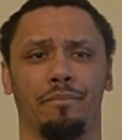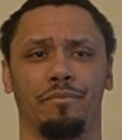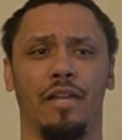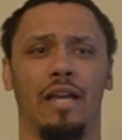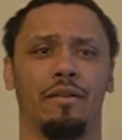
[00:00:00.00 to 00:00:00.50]

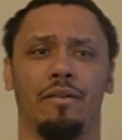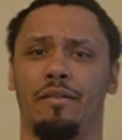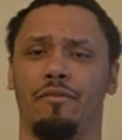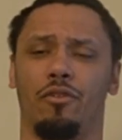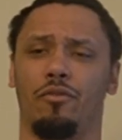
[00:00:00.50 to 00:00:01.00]
Then the
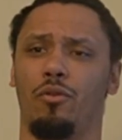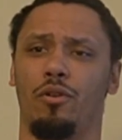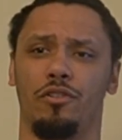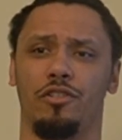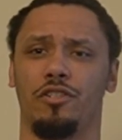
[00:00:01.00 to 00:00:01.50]
fourth
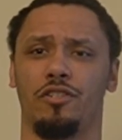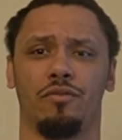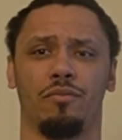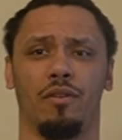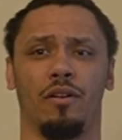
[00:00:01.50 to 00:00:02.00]
quarter,
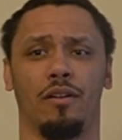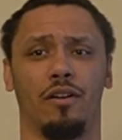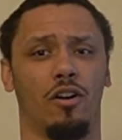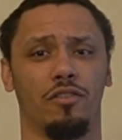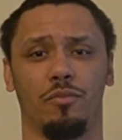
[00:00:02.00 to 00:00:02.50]

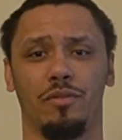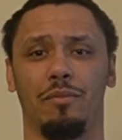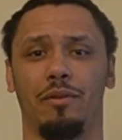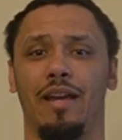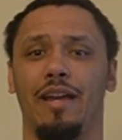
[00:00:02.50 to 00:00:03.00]
Carlton was
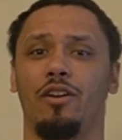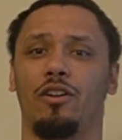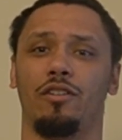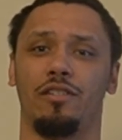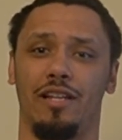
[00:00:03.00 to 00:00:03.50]
able to hang
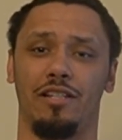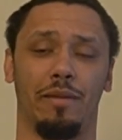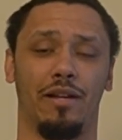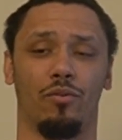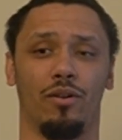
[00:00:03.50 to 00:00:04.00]
on. The Saints
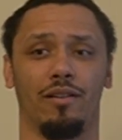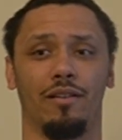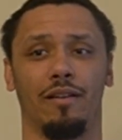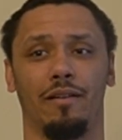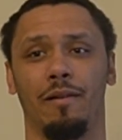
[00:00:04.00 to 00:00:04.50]
made a run,
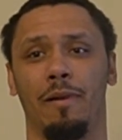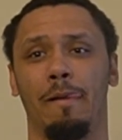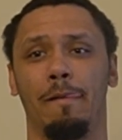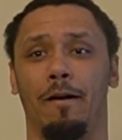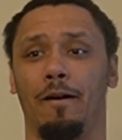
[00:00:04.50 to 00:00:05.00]
and
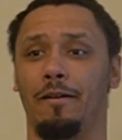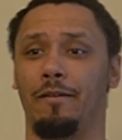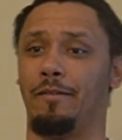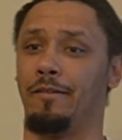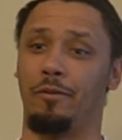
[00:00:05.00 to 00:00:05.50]

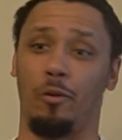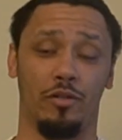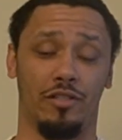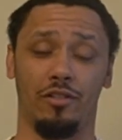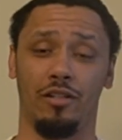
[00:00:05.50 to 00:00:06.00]
it was still